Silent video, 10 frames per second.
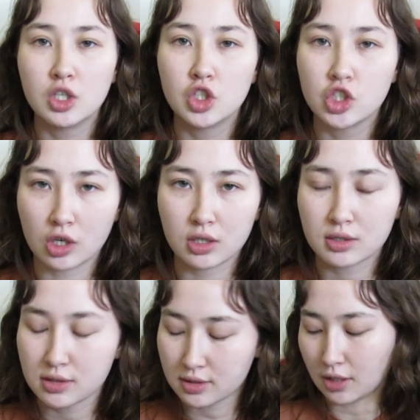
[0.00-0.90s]

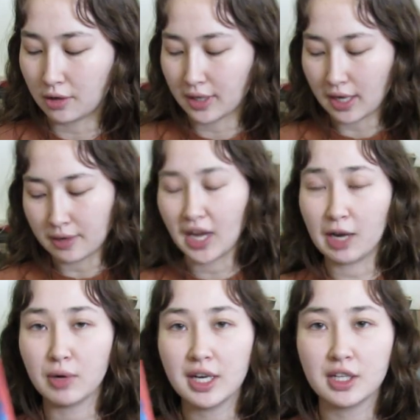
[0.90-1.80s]
Sharks, okay? I
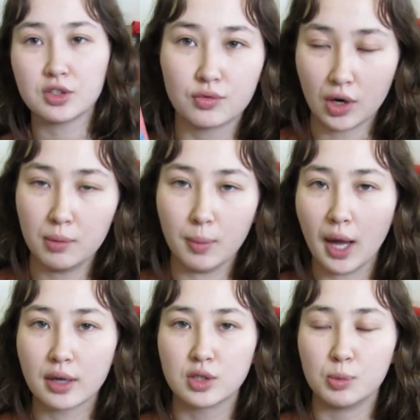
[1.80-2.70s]
read it front and
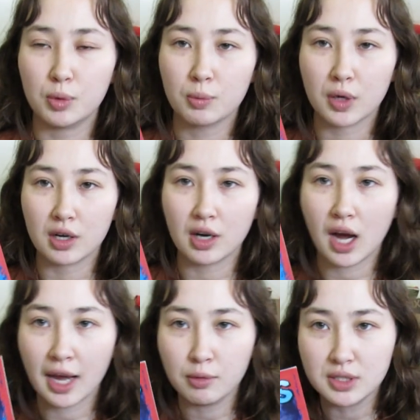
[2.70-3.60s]
back to the point where
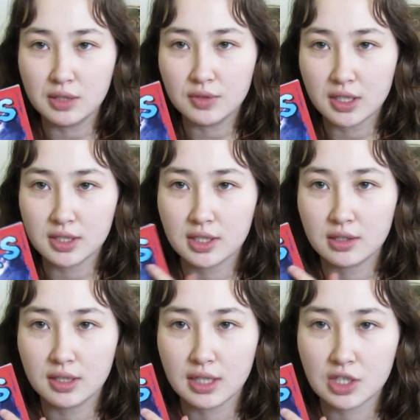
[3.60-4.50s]
I was even
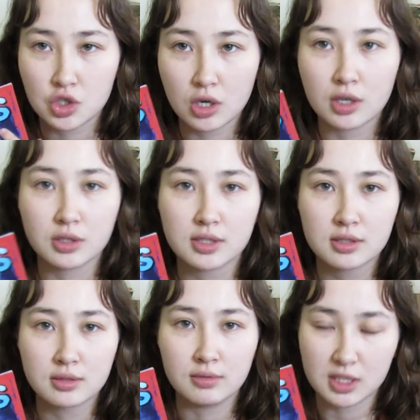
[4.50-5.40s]
considering that
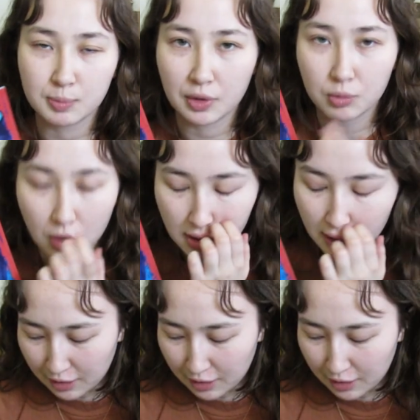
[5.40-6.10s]
sharks was spelled wrong.